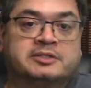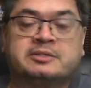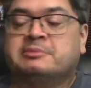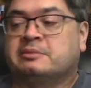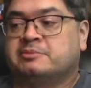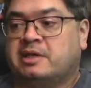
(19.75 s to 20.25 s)

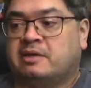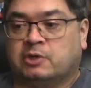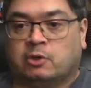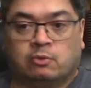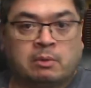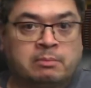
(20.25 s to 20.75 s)
Sometimes I have to
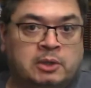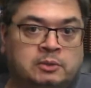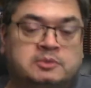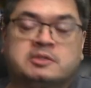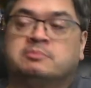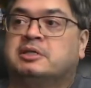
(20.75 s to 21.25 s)
go
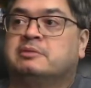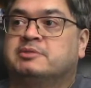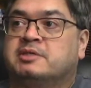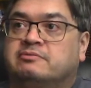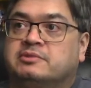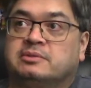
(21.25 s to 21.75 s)
remote, sometimes
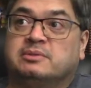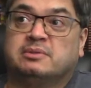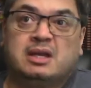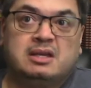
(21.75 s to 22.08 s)
I have to